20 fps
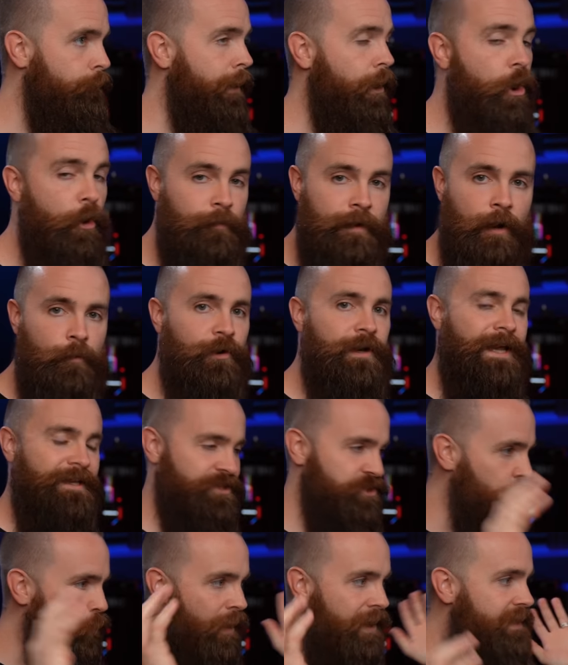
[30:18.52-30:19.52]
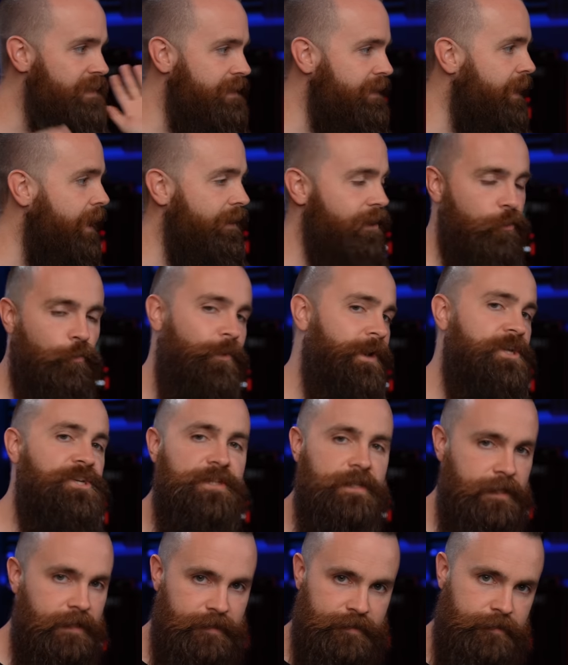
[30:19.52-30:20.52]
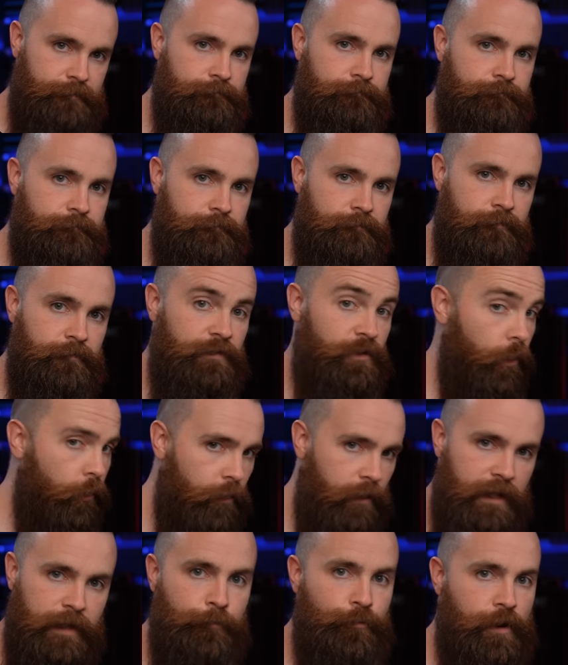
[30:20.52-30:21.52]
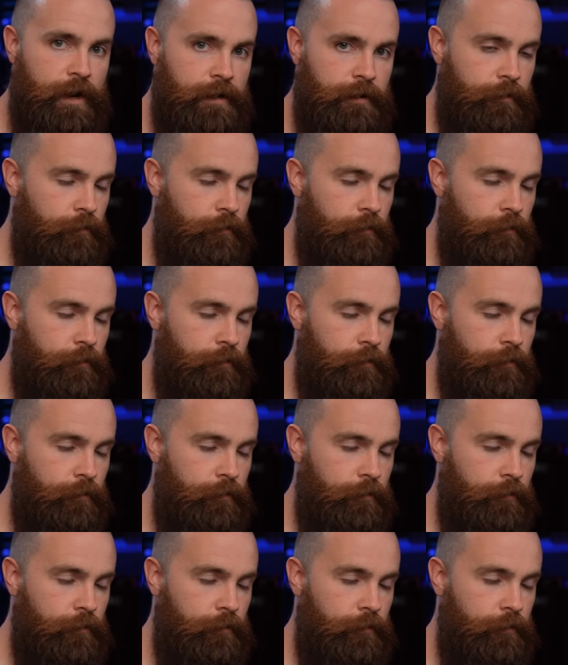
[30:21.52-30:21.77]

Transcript: My home network has no idea how to reach these. Totally brand